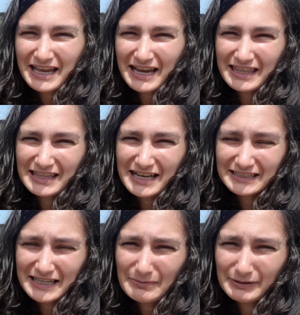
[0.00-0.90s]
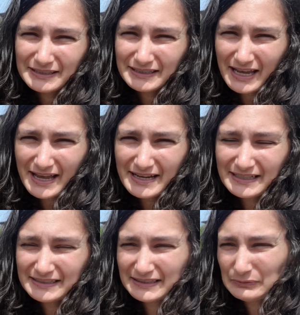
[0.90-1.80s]
in the next couple of
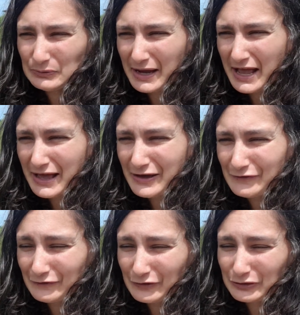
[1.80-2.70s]
days. We'll have